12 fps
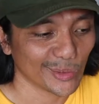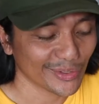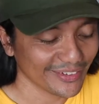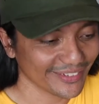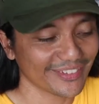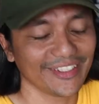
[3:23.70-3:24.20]

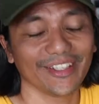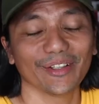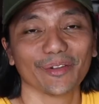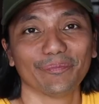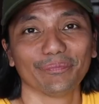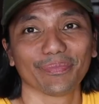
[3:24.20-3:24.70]
Here's the
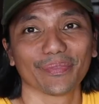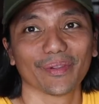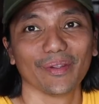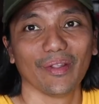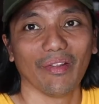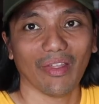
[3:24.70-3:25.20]
deal.
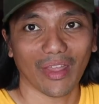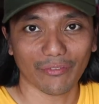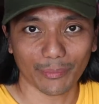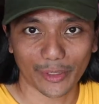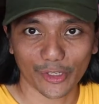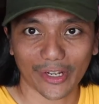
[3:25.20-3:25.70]

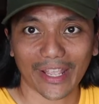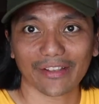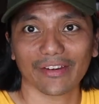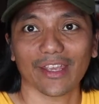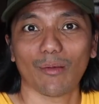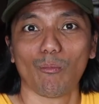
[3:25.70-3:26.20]
Everybody got
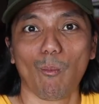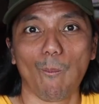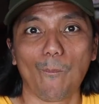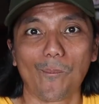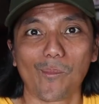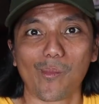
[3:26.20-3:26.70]
angry.
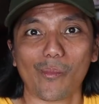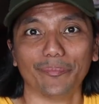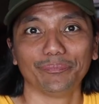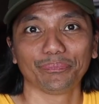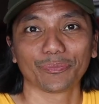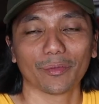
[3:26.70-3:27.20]

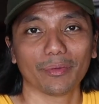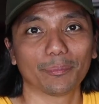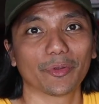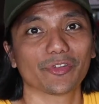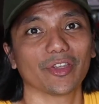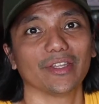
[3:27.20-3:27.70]

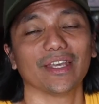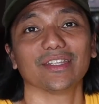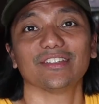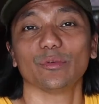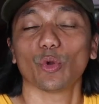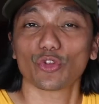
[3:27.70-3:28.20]
People said that
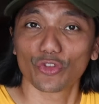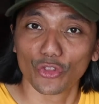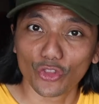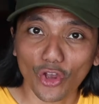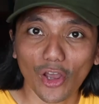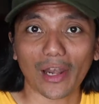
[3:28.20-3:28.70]
she was
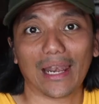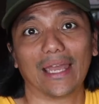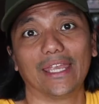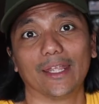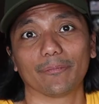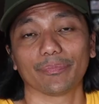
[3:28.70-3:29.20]
not
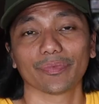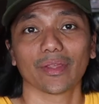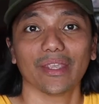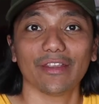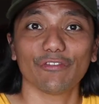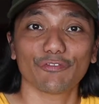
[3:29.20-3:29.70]
lying.
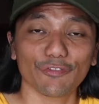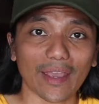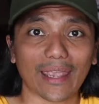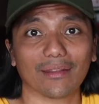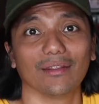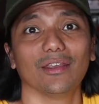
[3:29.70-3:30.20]
In
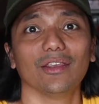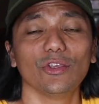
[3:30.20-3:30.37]
fact,